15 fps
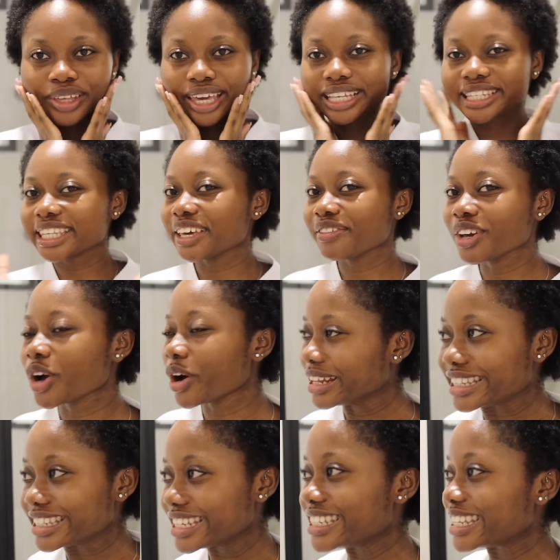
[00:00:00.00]
It's giving
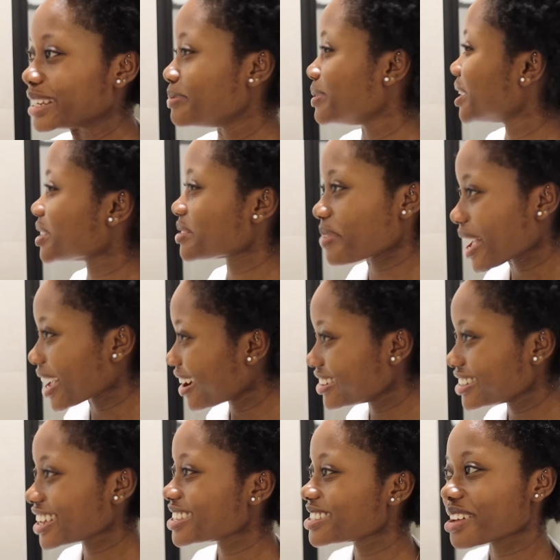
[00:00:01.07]
conceited because why can't
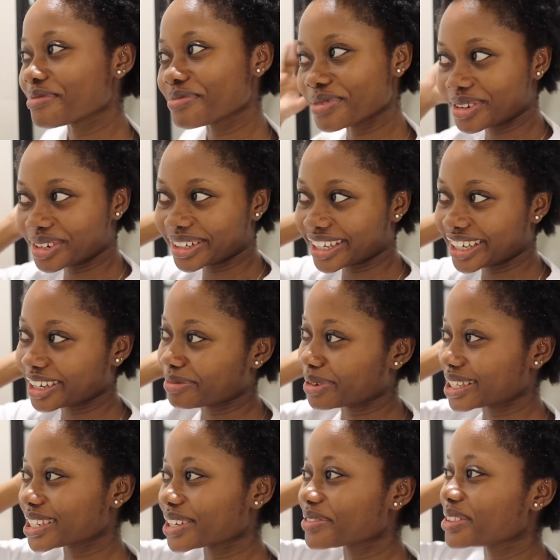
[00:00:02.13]
I stop looking at
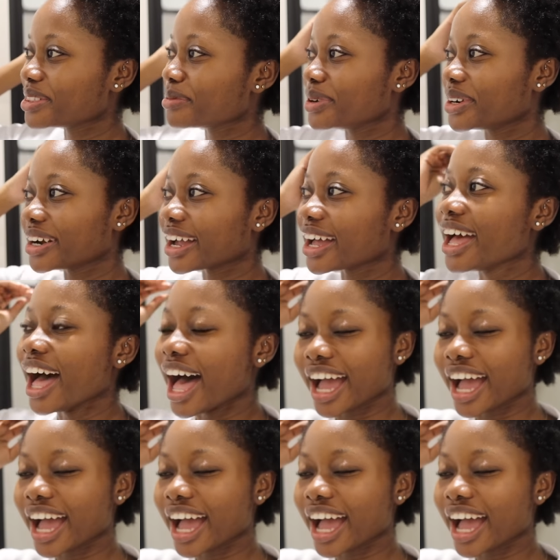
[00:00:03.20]
myself in the mirror?